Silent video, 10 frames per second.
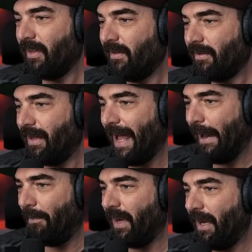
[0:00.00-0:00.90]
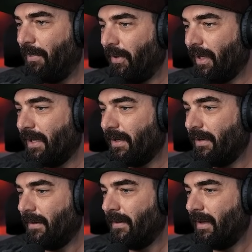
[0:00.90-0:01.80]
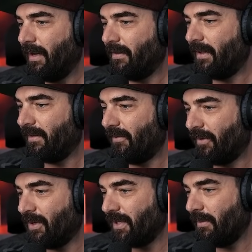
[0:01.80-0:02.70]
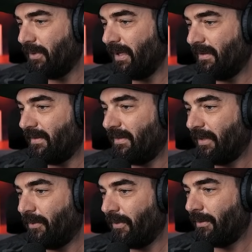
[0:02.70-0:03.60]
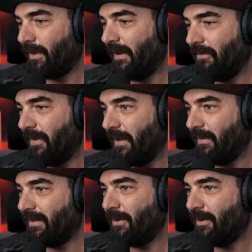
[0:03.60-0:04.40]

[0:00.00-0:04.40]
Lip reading: into this little app that I built here, and it says conversion complete, successful 3, failed